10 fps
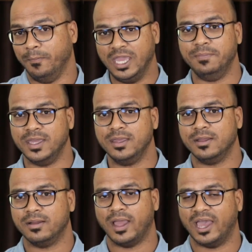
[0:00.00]
maybe
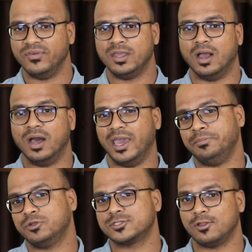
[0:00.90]
having a
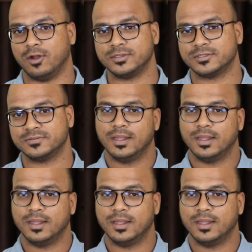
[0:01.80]
M2 slot.